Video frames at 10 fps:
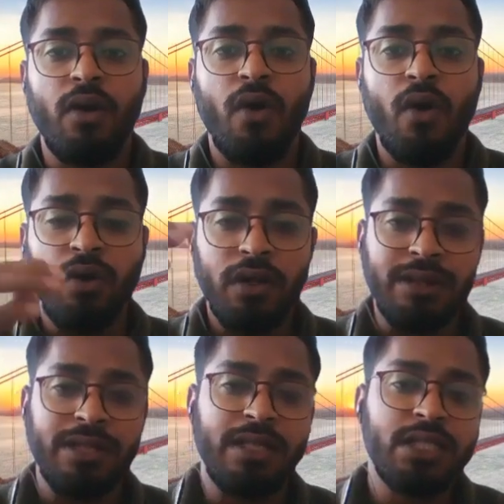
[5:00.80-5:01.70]

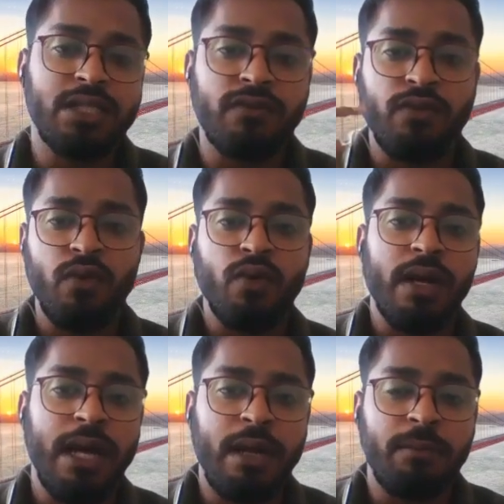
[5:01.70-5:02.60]
all these four
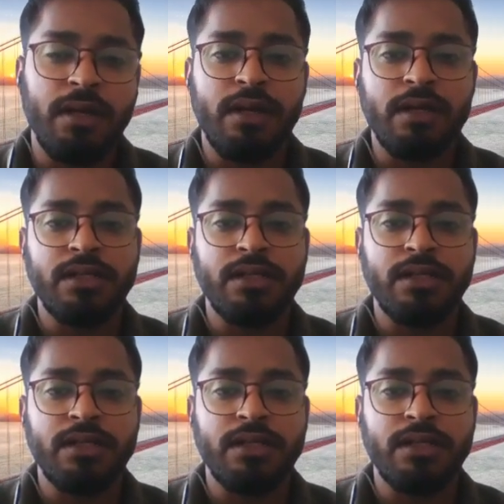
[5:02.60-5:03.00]
help the